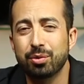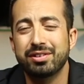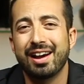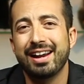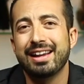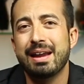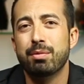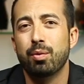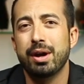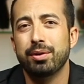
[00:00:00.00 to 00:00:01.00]
it was that I
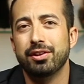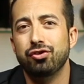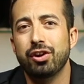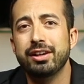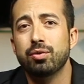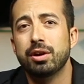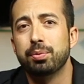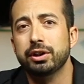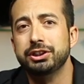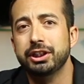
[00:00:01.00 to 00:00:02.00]
came away with a genuine
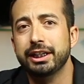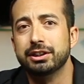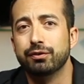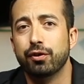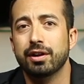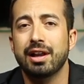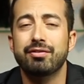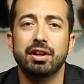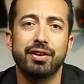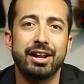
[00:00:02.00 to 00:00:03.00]
appreciation for the
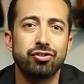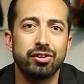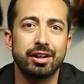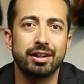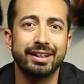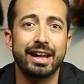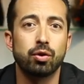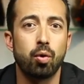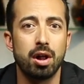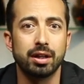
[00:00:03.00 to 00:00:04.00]
level of engineering
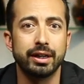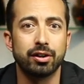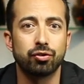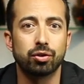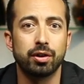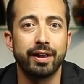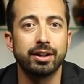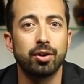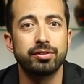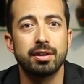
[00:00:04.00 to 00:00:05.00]
and quality control
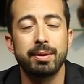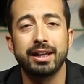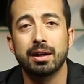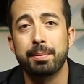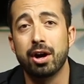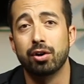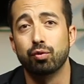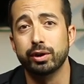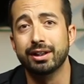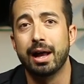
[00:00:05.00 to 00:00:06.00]
that goes into making a pair
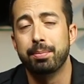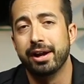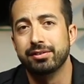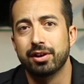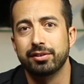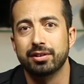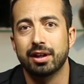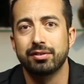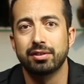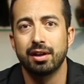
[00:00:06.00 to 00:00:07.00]
of real Alpinestars
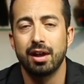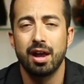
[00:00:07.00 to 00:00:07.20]
gloves.